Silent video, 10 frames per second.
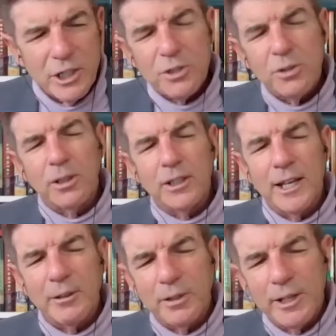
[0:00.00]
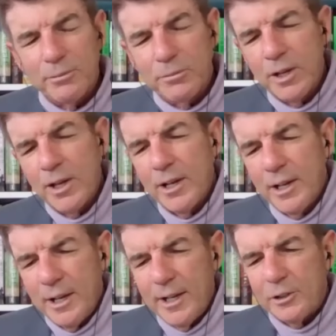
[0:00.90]
good issue.
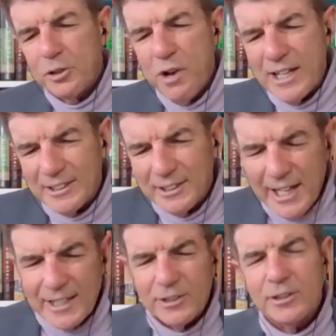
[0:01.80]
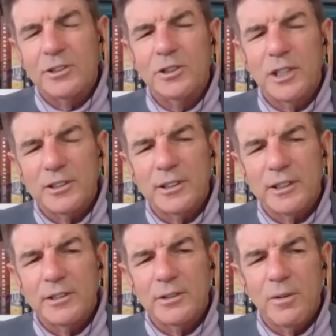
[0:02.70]
It transcends just the
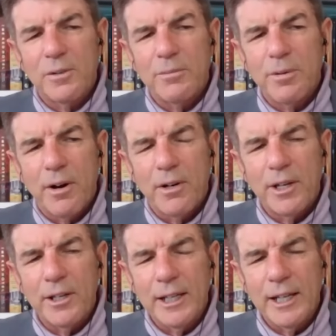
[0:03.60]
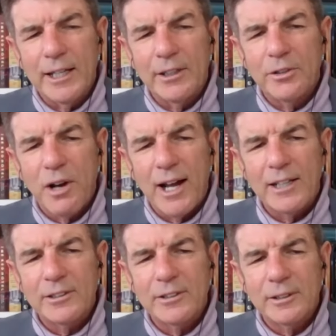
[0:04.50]
Conservative Party and
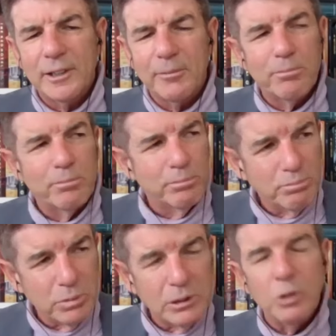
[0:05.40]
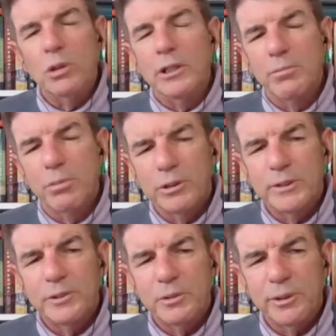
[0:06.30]
attracts like blue
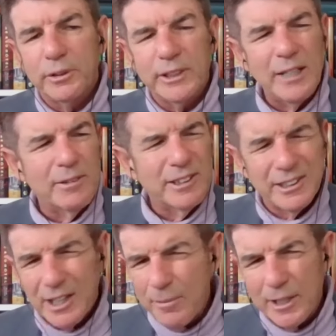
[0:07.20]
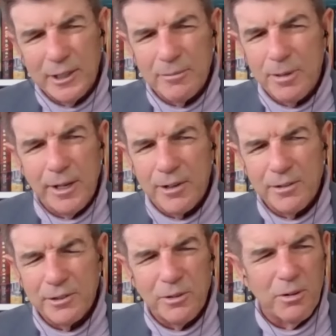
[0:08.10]
liberals, if you will, even some
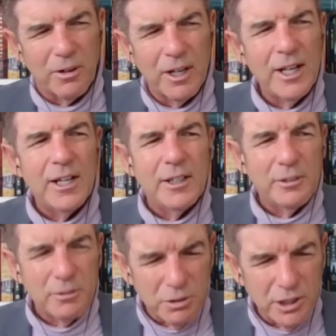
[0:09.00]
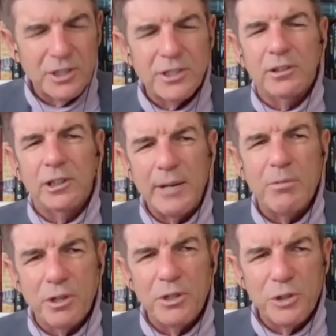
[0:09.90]
NDPers who are traditional
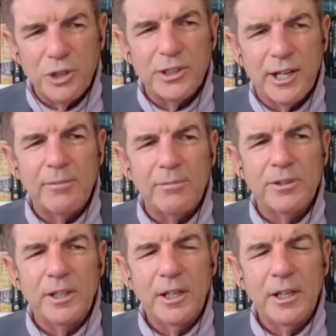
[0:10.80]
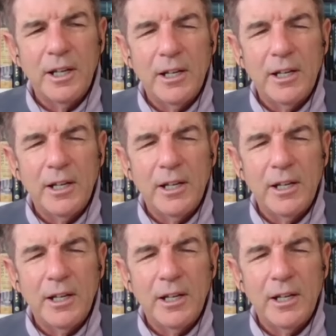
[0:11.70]
labor union types.